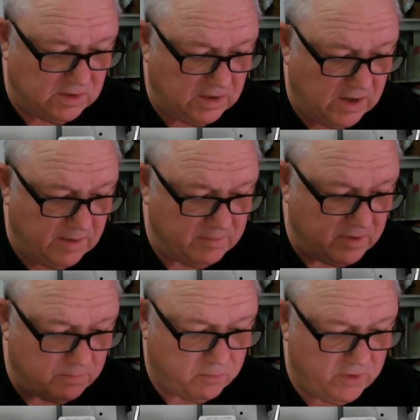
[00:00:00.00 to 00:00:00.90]
I'm going
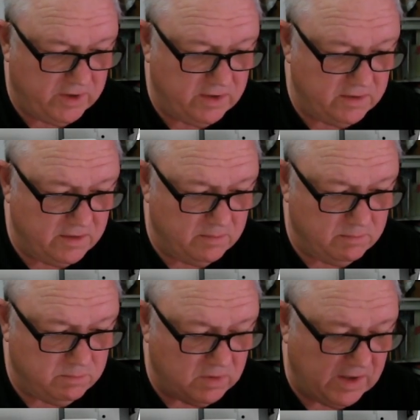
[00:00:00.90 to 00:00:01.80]
to print it in,
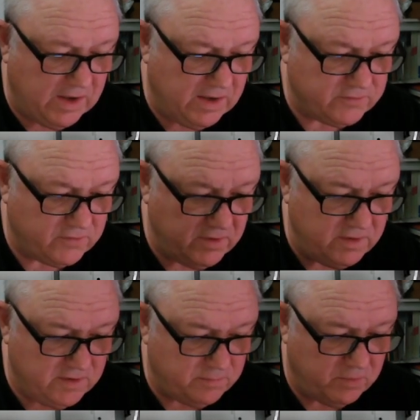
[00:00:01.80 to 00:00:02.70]
actually,
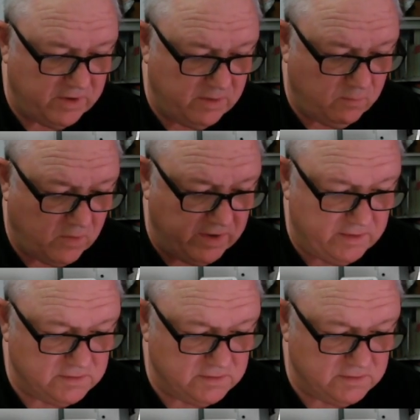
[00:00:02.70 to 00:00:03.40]
let's print it in white.